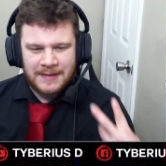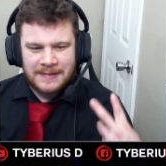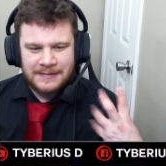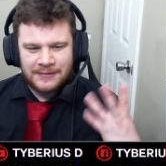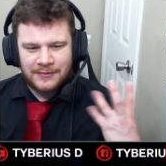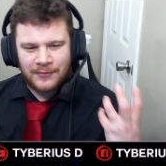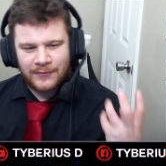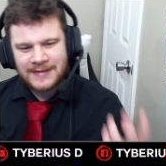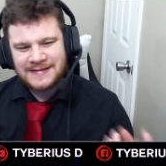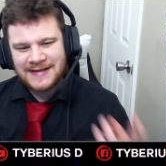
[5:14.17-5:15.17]

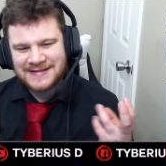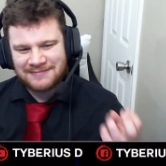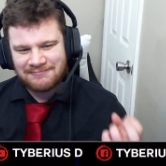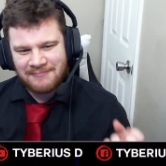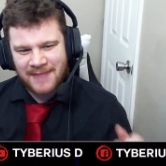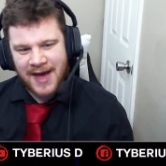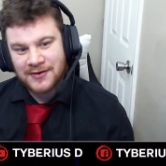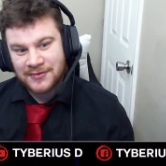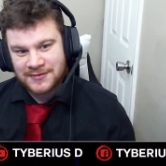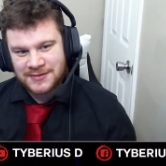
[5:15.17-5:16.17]
Norway doesn't
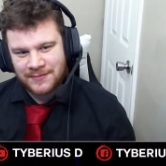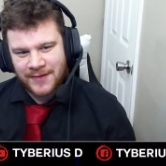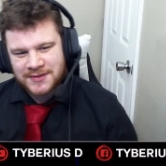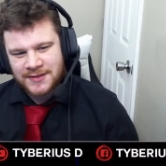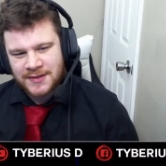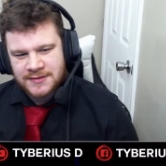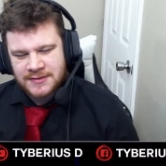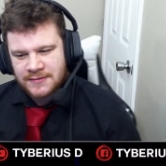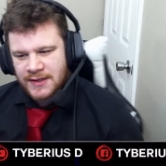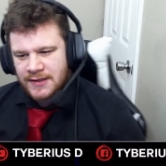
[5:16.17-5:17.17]
matter too much in
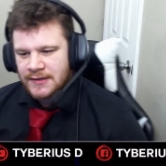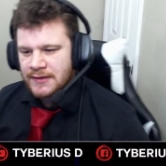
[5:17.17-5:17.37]
history.